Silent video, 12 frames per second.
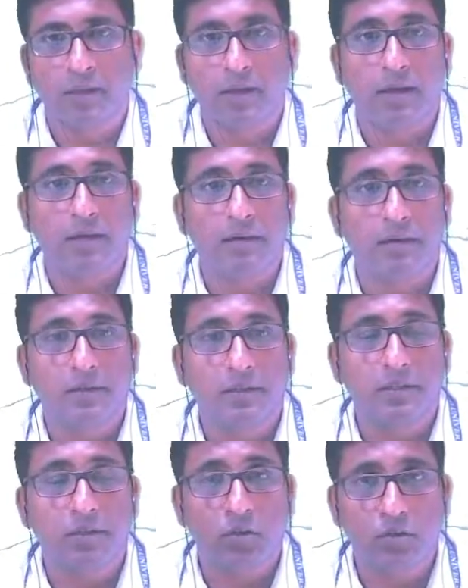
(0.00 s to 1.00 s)
and
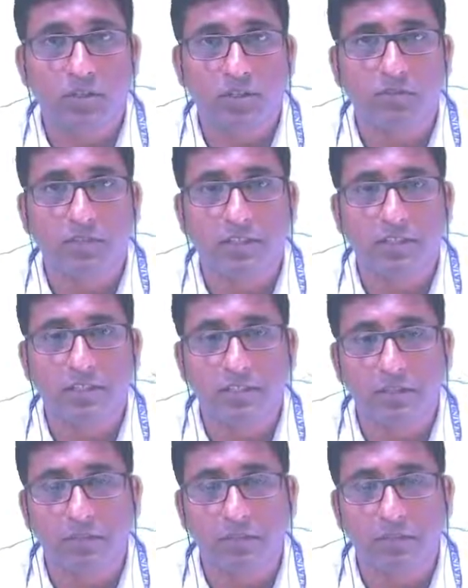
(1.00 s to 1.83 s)
the processivity is